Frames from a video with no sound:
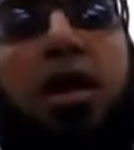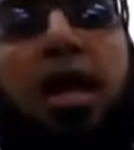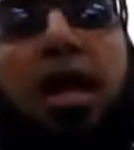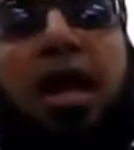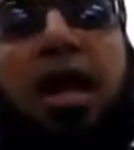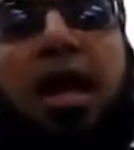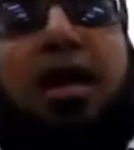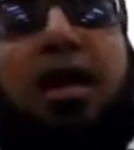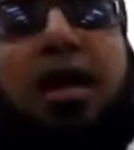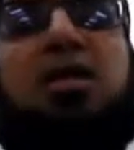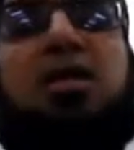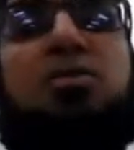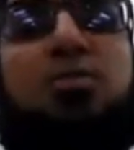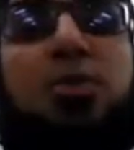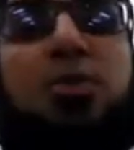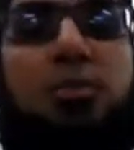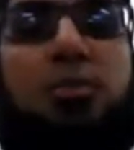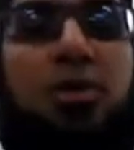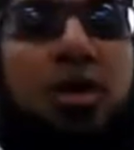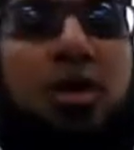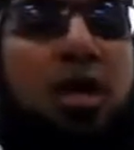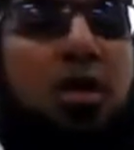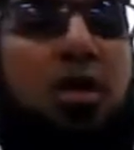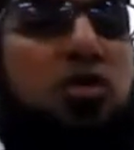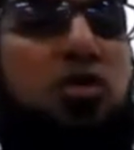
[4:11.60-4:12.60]
has
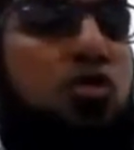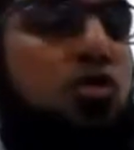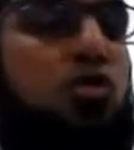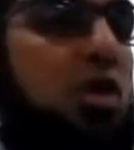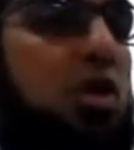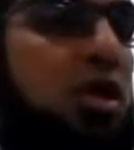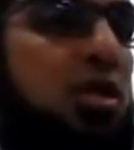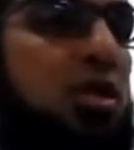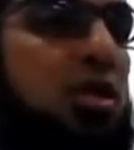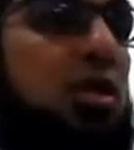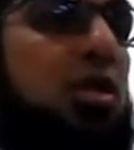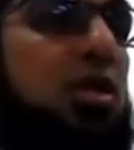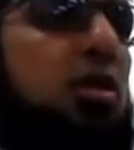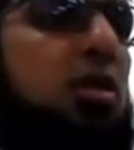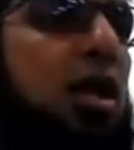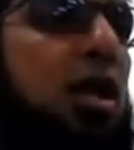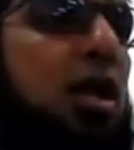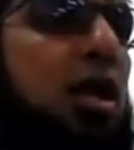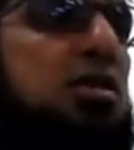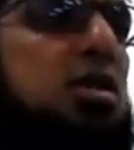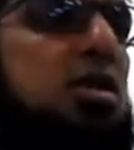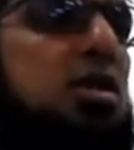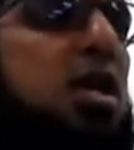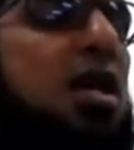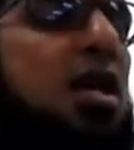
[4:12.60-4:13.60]
memorized Surah
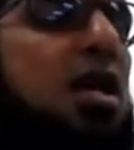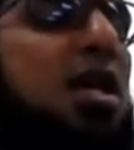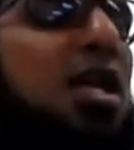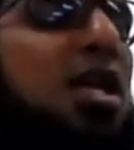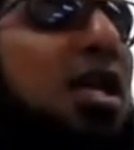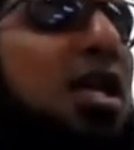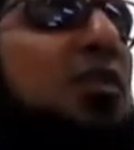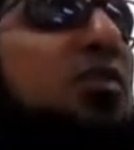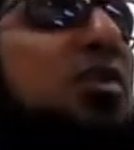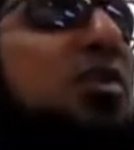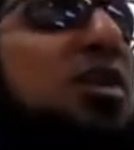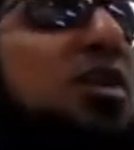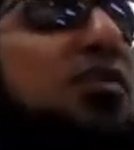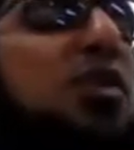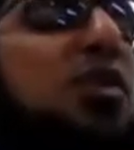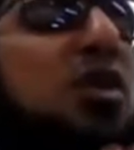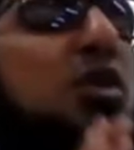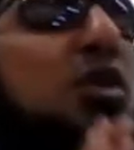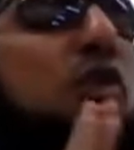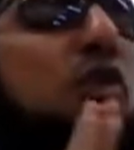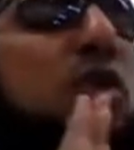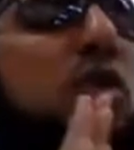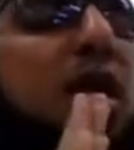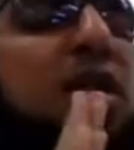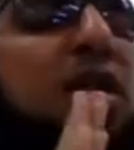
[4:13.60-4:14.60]
Al-Ikhlas, even if they
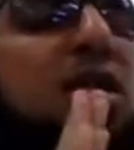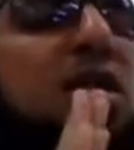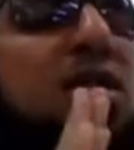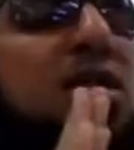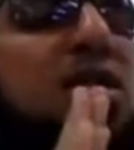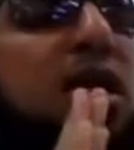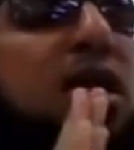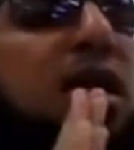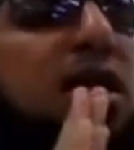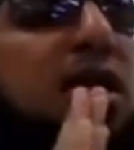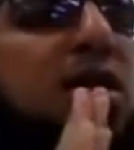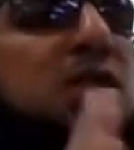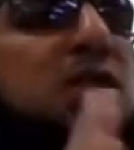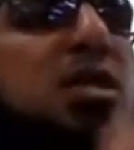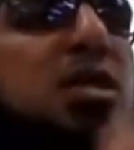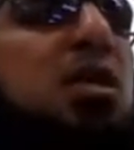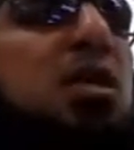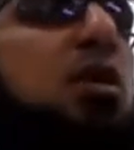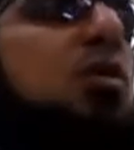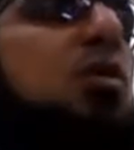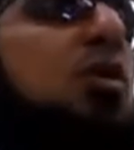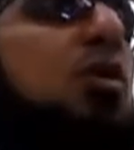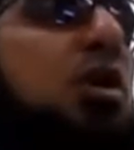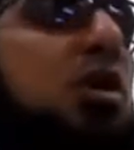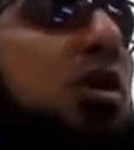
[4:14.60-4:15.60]
don't understand a
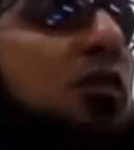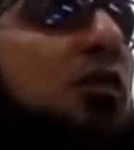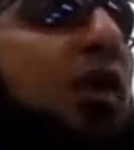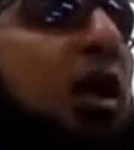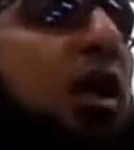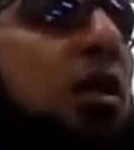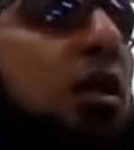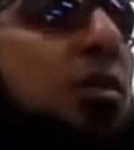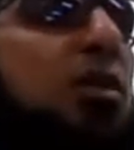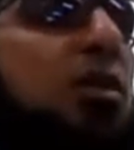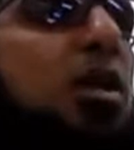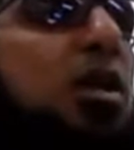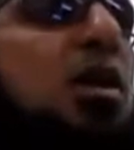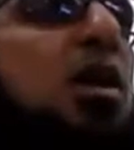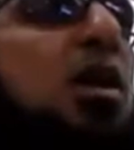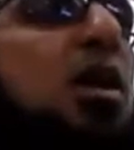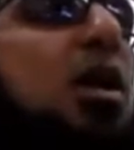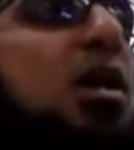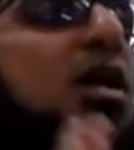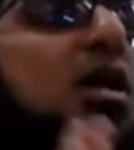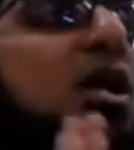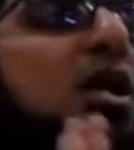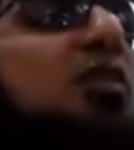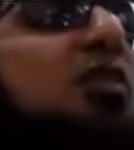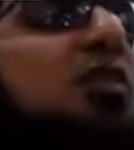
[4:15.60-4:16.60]
single word of Arabic
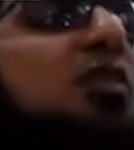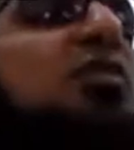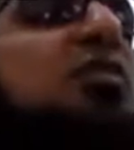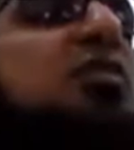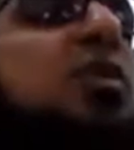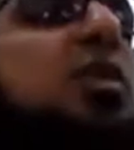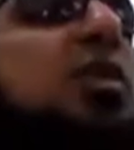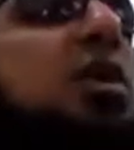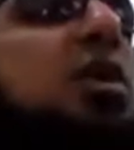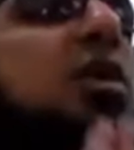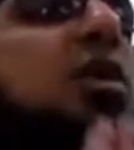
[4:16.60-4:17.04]
even if they,